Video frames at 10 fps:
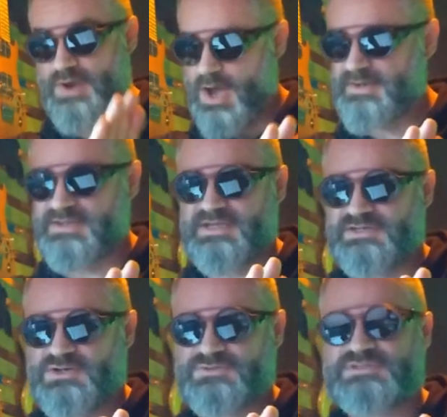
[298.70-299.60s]
you're not in
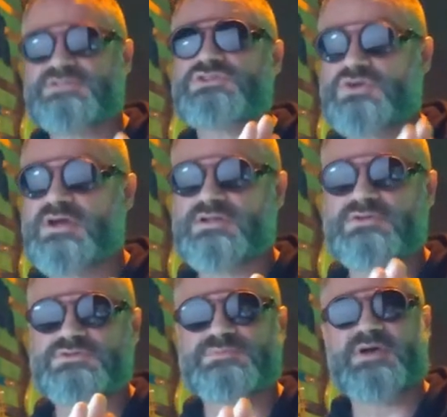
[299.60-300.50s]
ketosis, you're going to
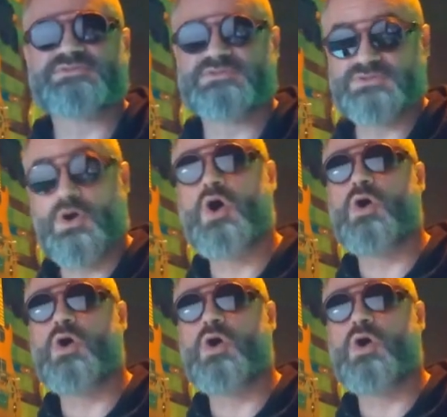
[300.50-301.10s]
lose muscle. So